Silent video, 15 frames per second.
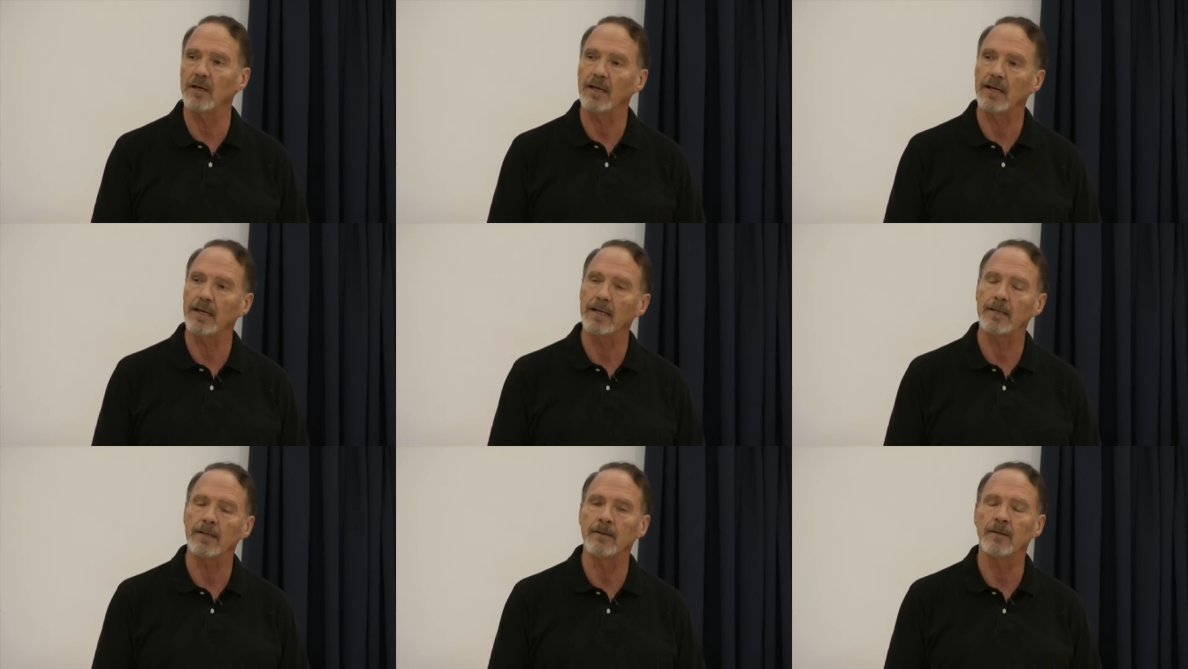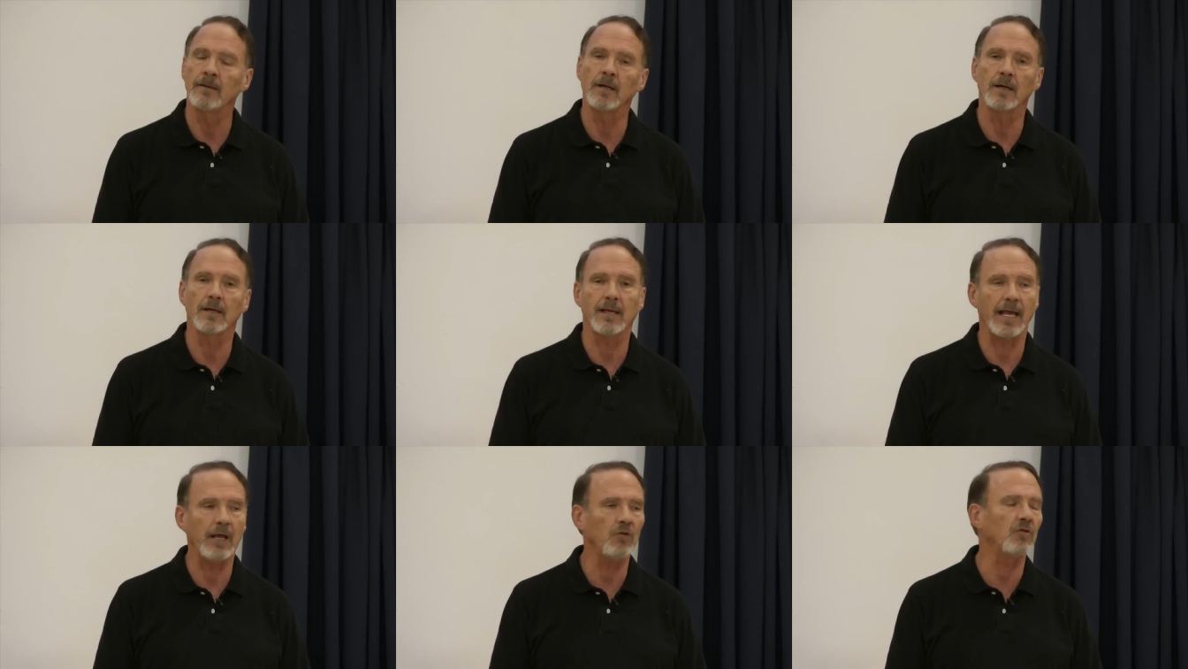and
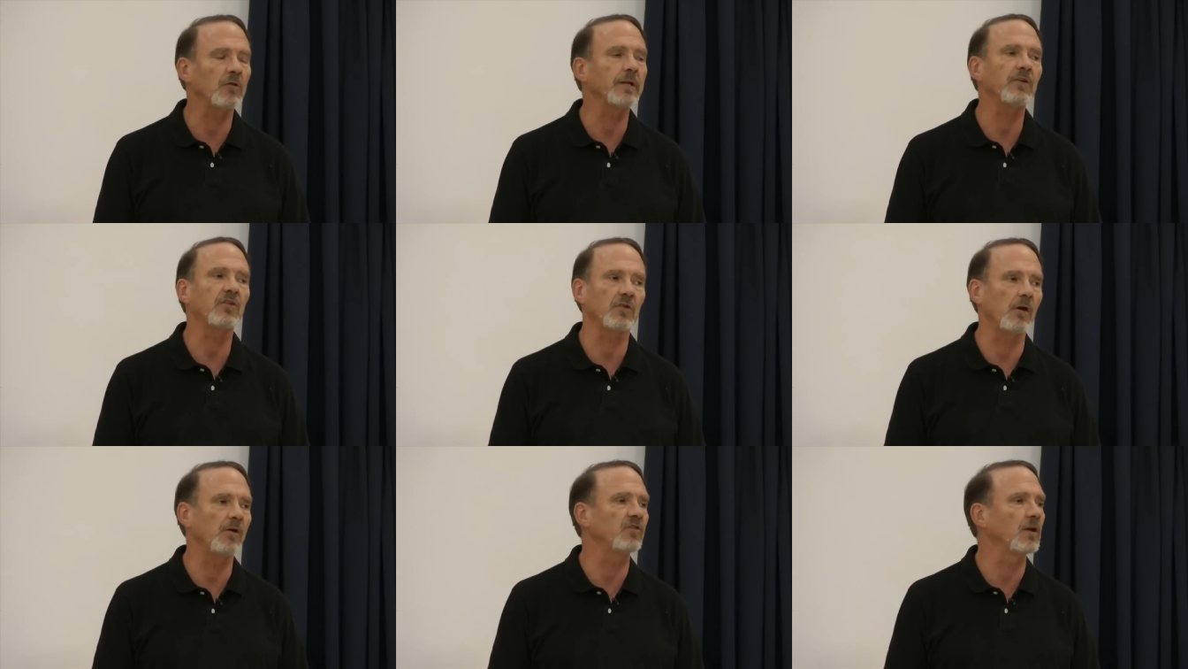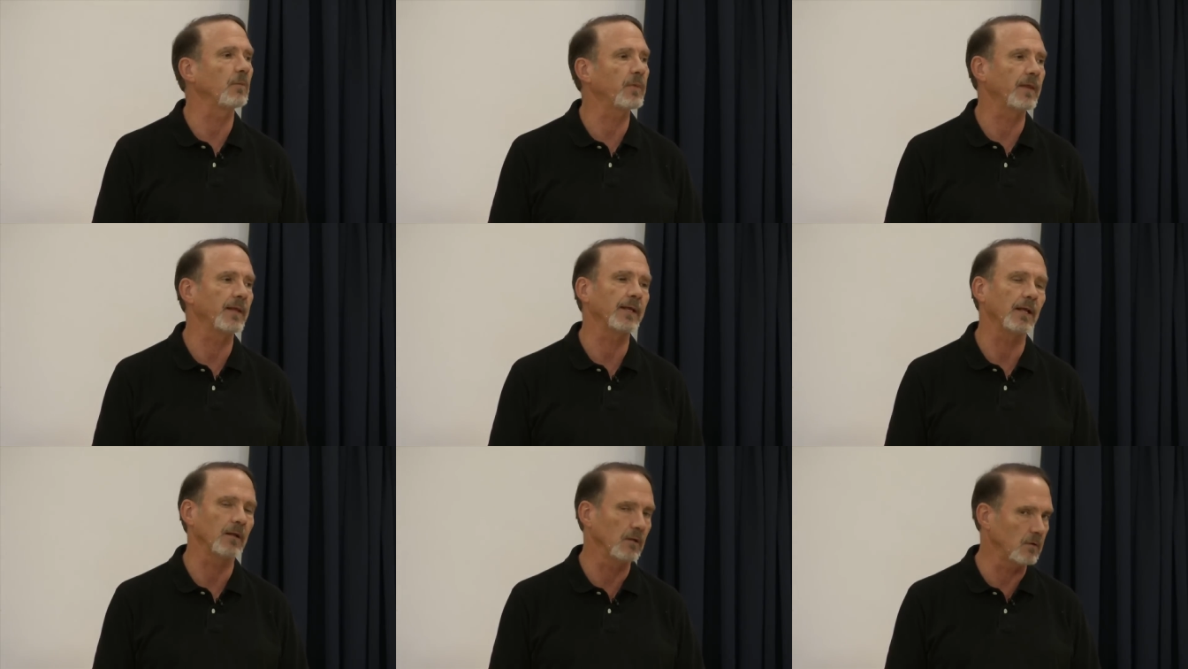occasionally saw
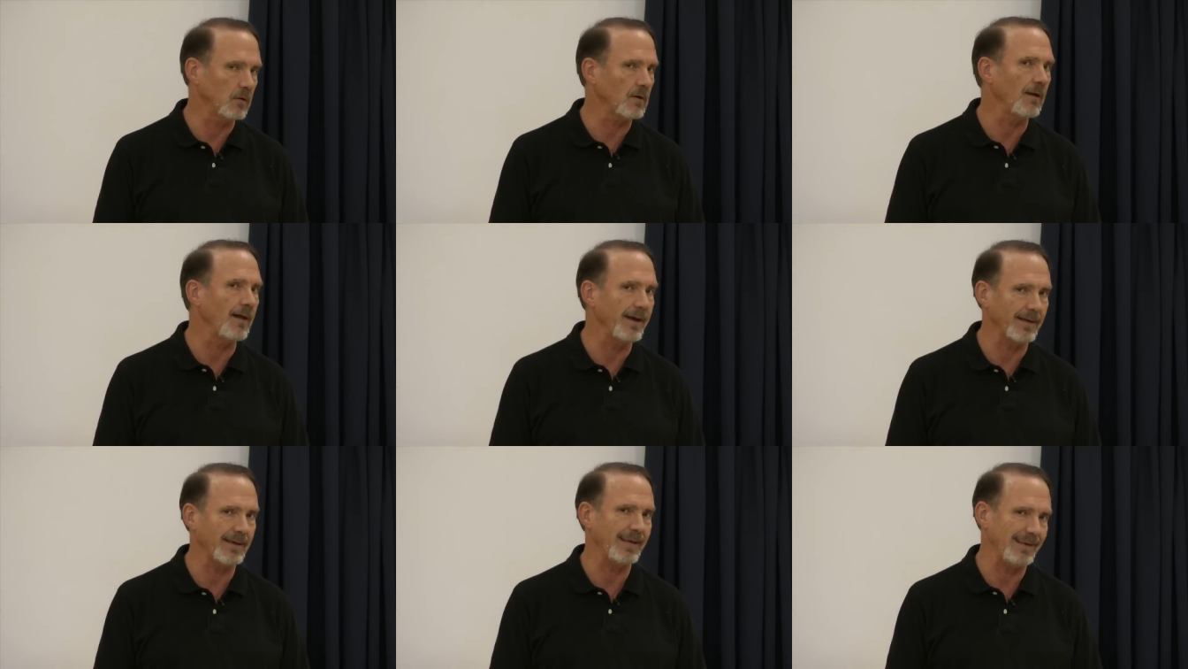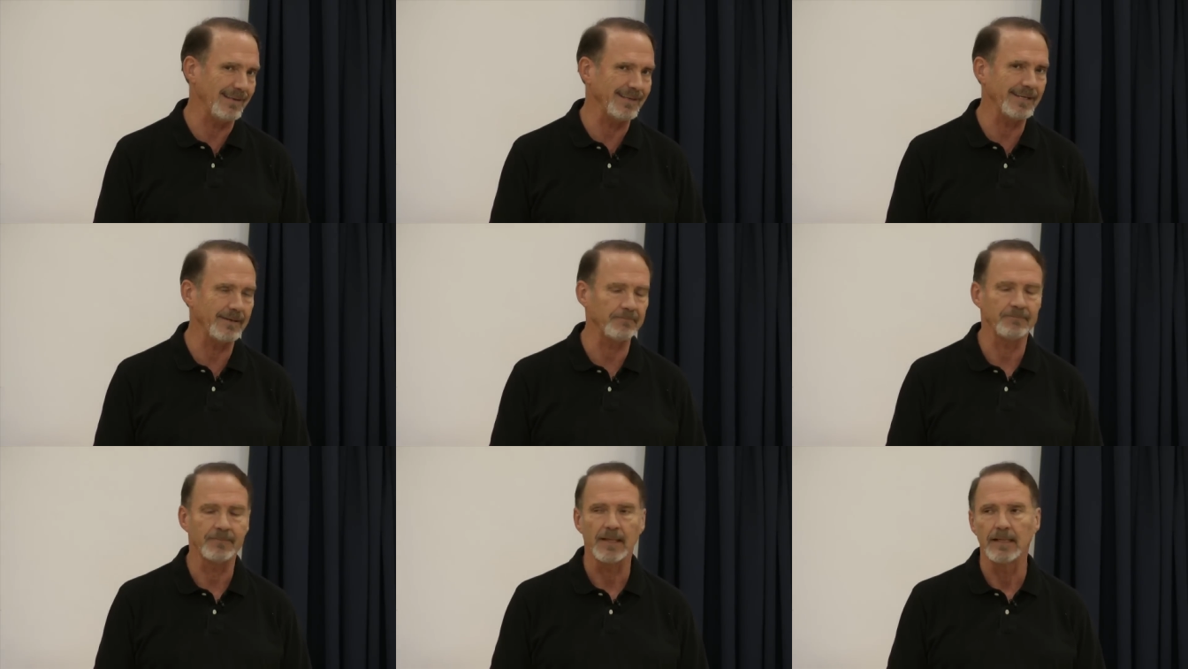something that looked like healing.
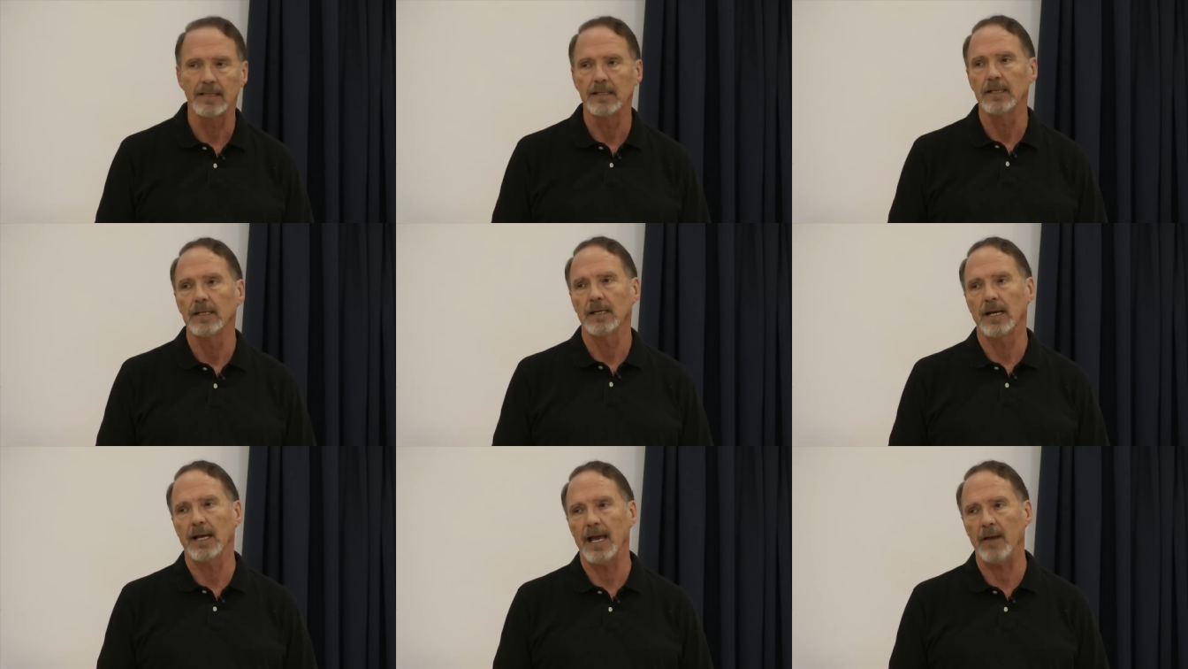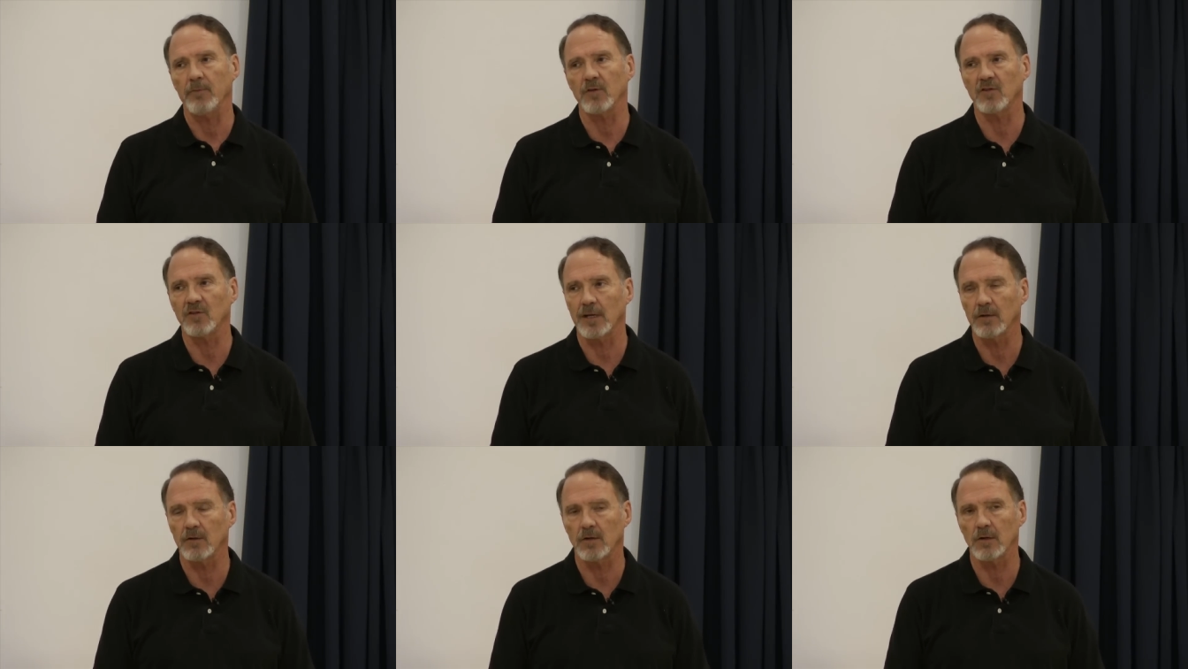I have to
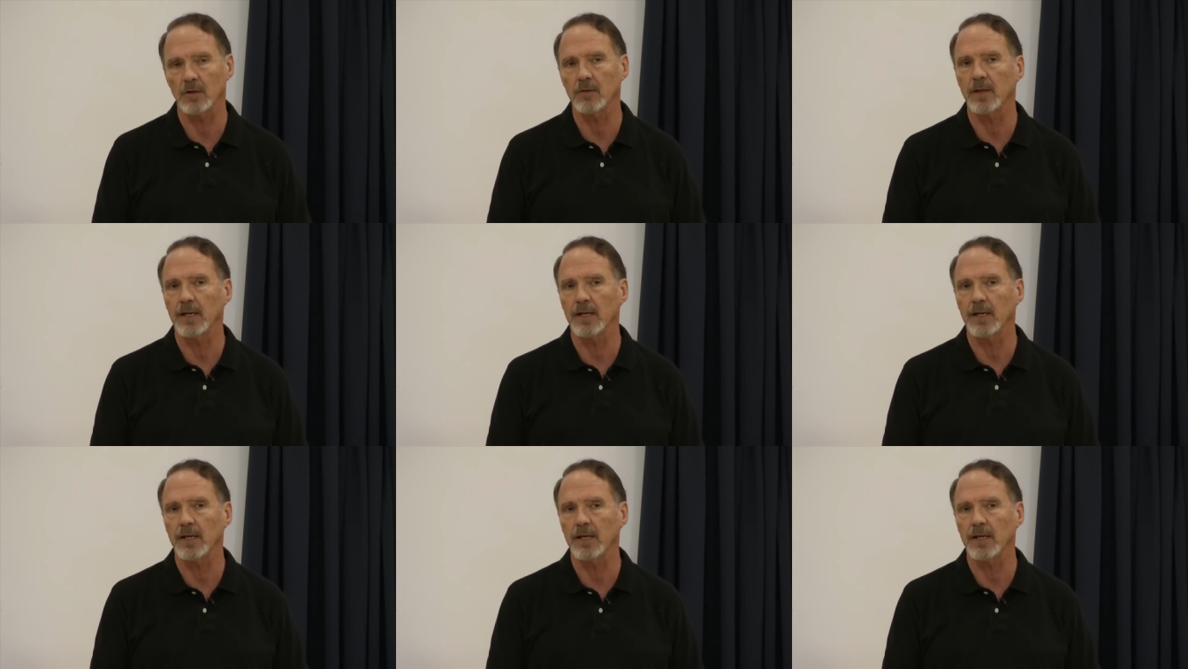say to you